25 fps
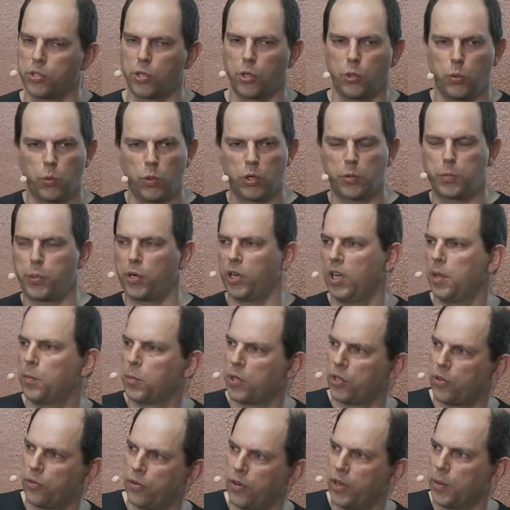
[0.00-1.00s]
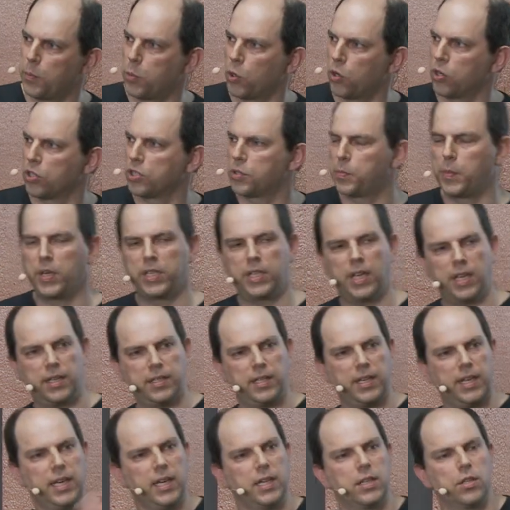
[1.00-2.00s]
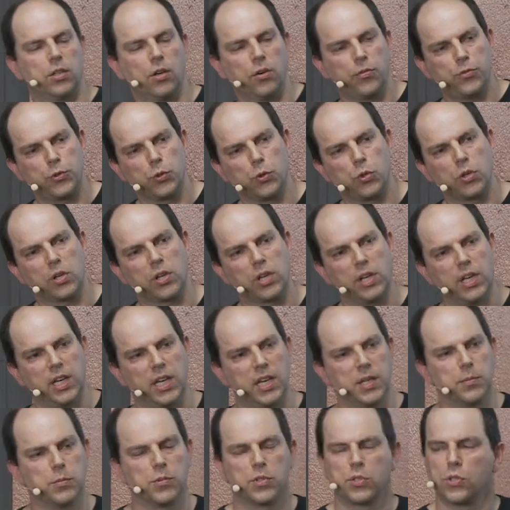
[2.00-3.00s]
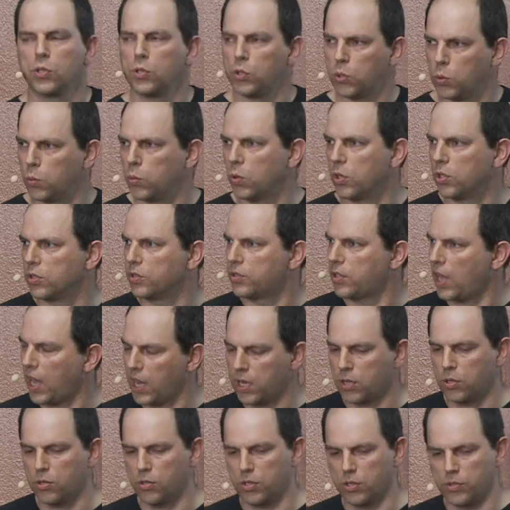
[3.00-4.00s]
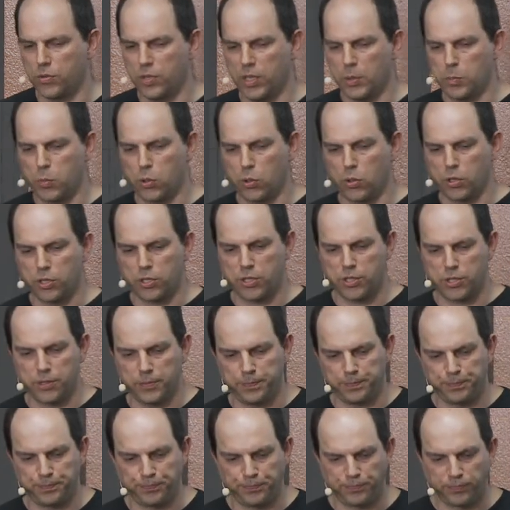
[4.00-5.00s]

So you want preliminary reports, but at the end, after all claims, you want accurate reports.